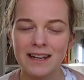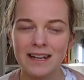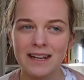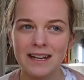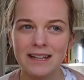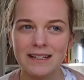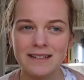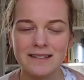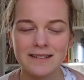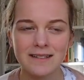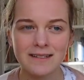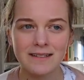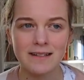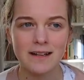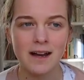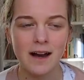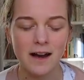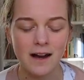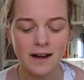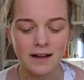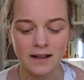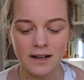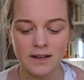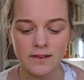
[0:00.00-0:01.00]
is
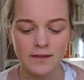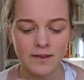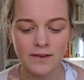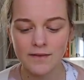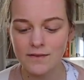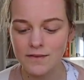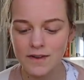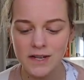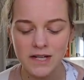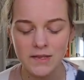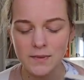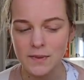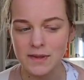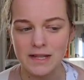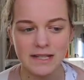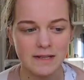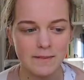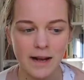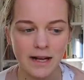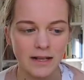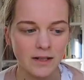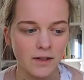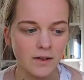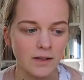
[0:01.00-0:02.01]
kind of infused with this
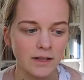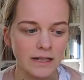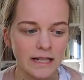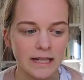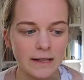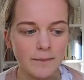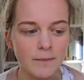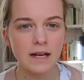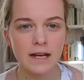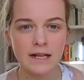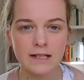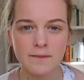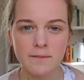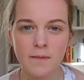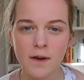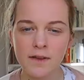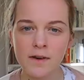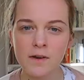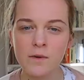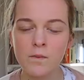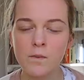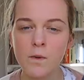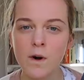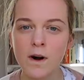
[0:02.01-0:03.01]
melancholy. His
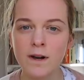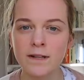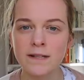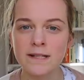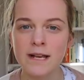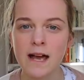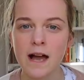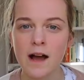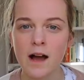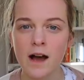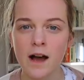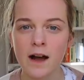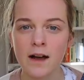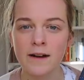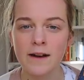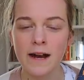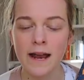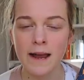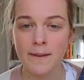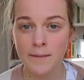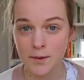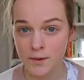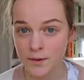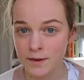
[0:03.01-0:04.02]
mother was
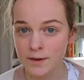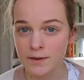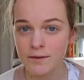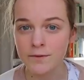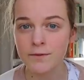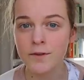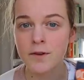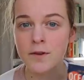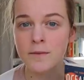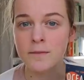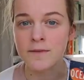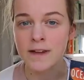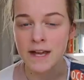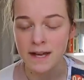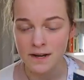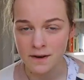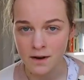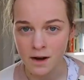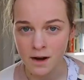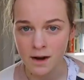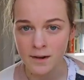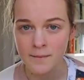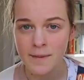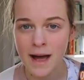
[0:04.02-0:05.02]
an immigrant from
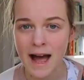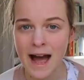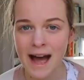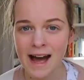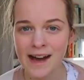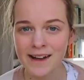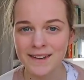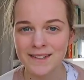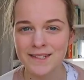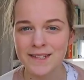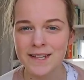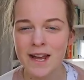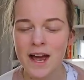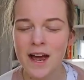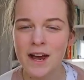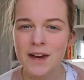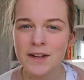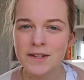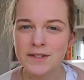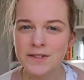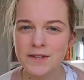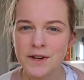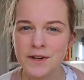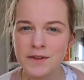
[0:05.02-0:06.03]
Vietnam, and
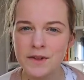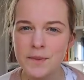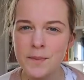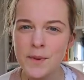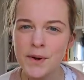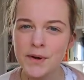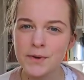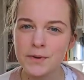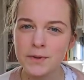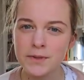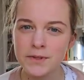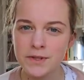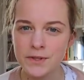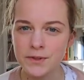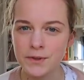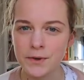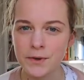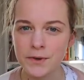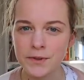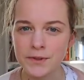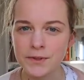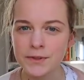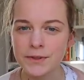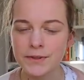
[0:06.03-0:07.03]
so the book also
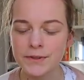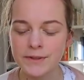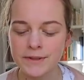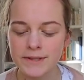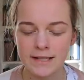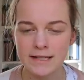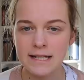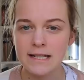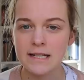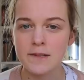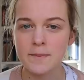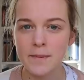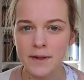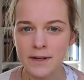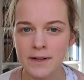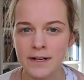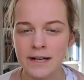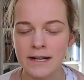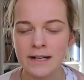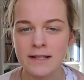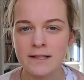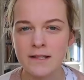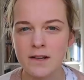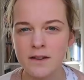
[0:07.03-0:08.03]
chronicles this
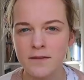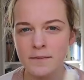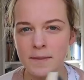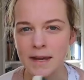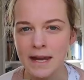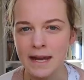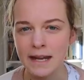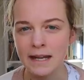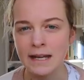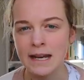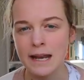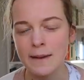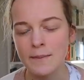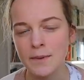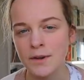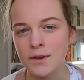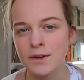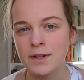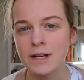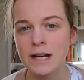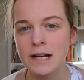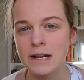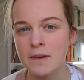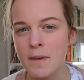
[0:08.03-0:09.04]
experience of being an
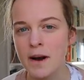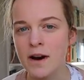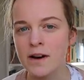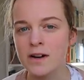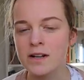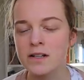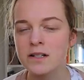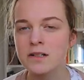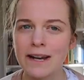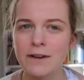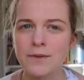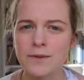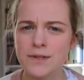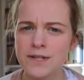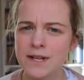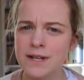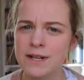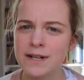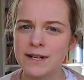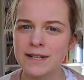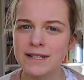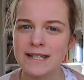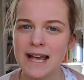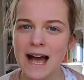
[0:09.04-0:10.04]
immigrant in America. It also
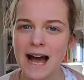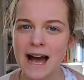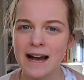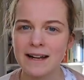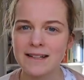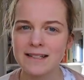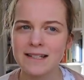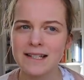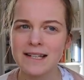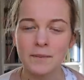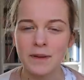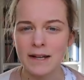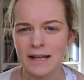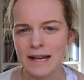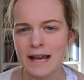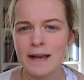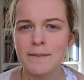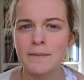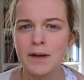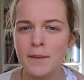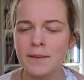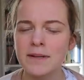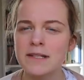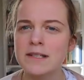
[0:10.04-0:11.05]
looks at like
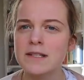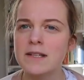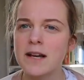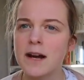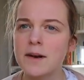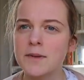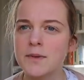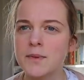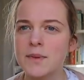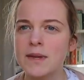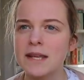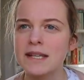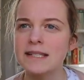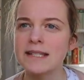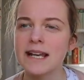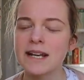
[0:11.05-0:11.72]
him coming to terms with his